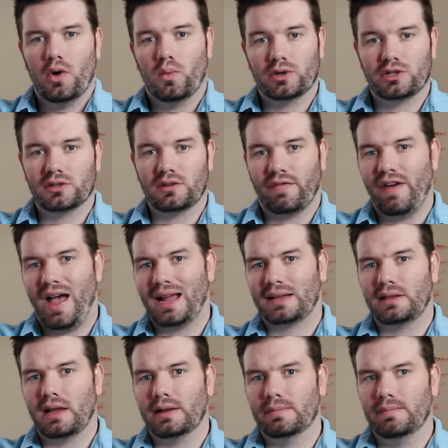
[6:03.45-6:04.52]
which is the
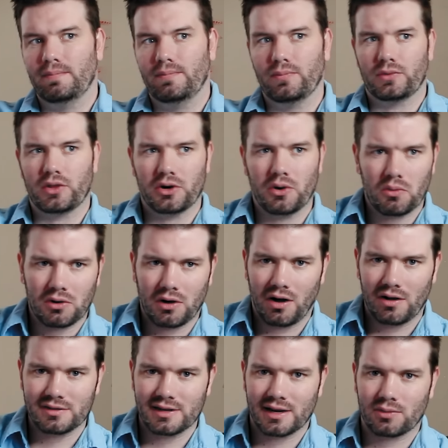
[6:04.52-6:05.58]
fact that the no
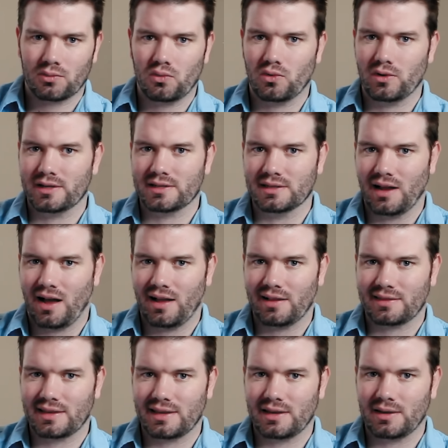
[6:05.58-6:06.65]
contact rule is
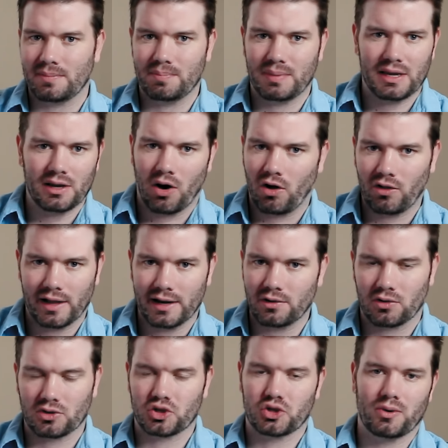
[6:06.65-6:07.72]
not the be-all
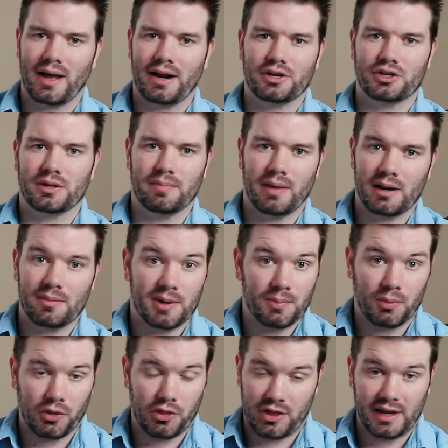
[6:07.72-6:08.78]
end-all strategy many
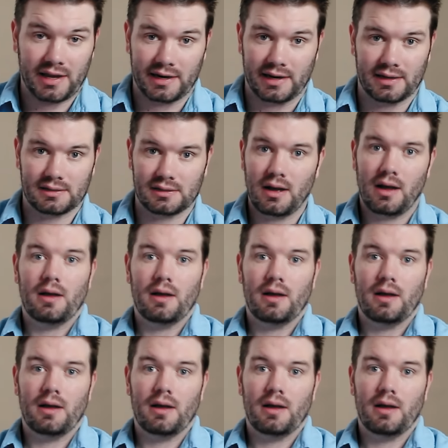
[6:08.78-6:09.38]
people think it is.